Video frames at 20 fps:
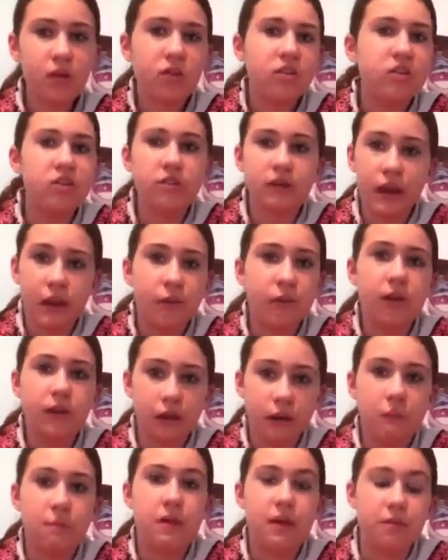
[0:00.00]
you're never
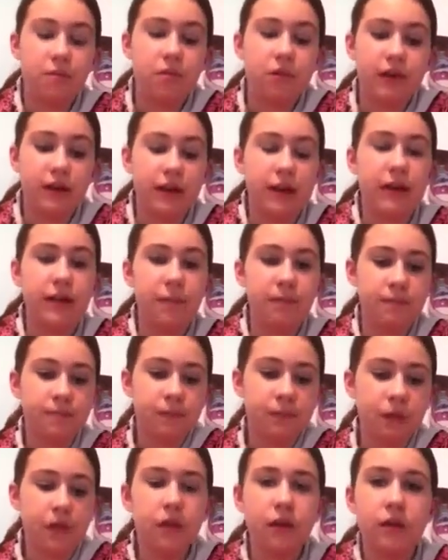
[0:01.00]
going to be pretty.
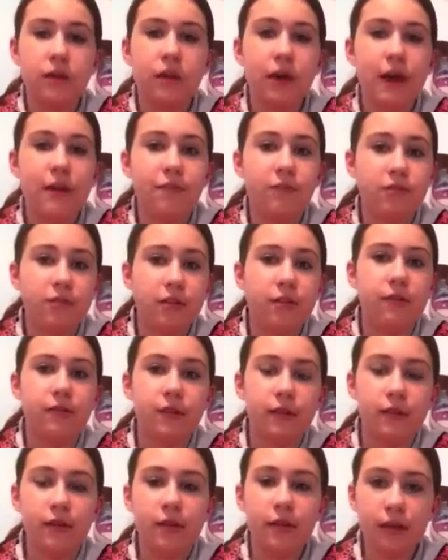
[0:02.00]
You have to
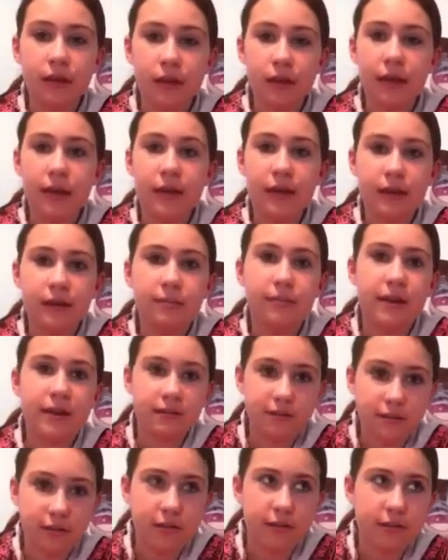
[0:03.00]

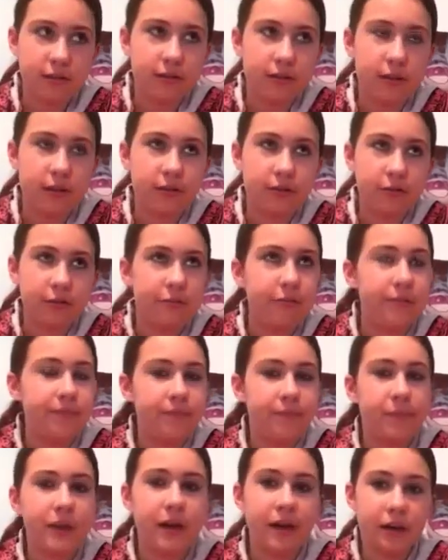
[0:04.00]
admit to yourself
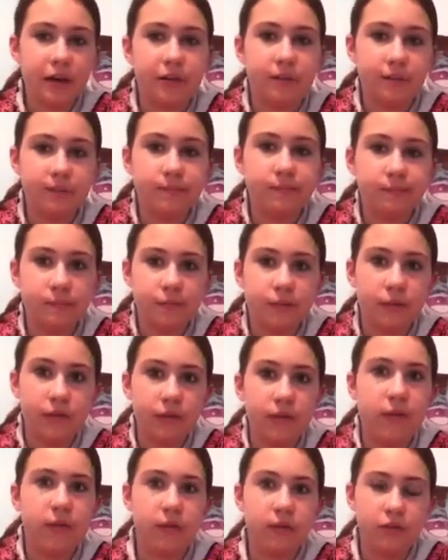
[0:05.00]
that
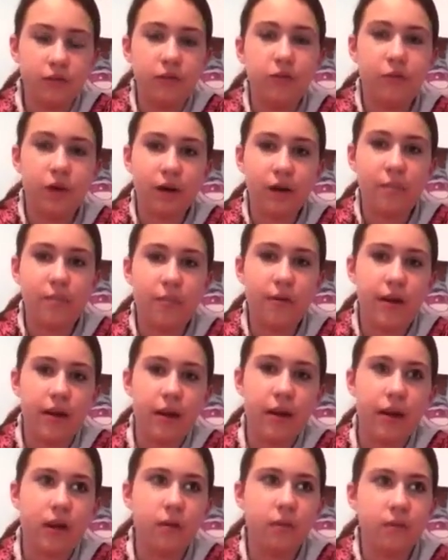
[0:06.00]
you are
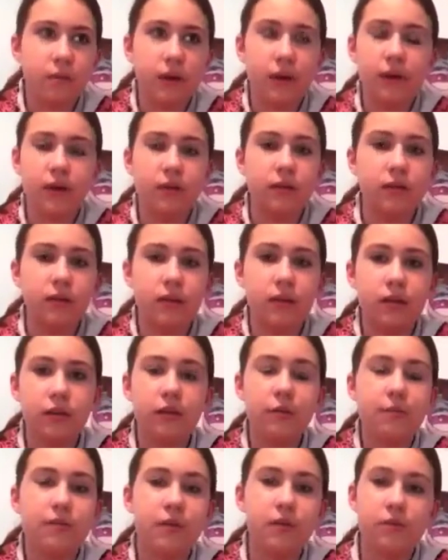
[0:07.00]
pretty and
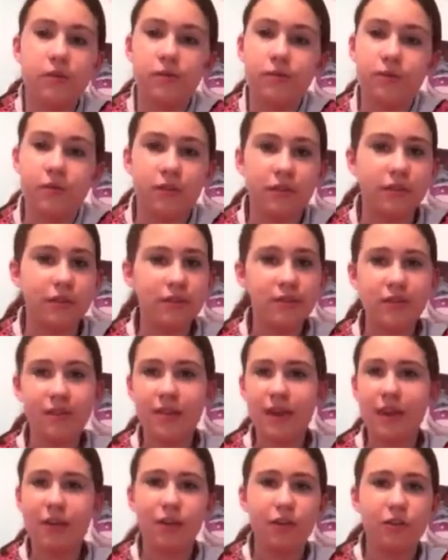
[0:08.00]
you're beautiful and this is
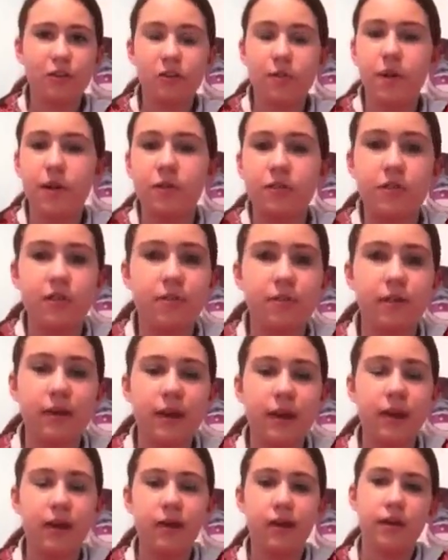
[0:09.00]
how you're supposed to
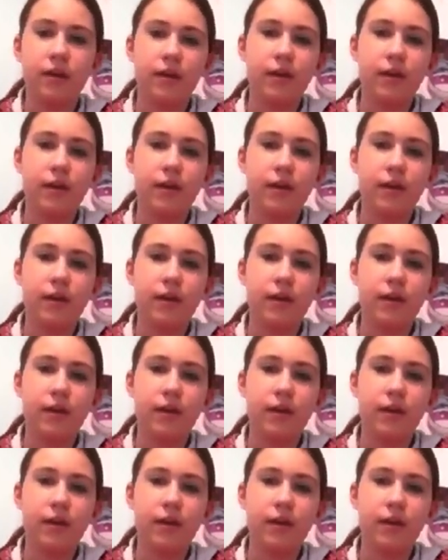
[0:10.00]
be.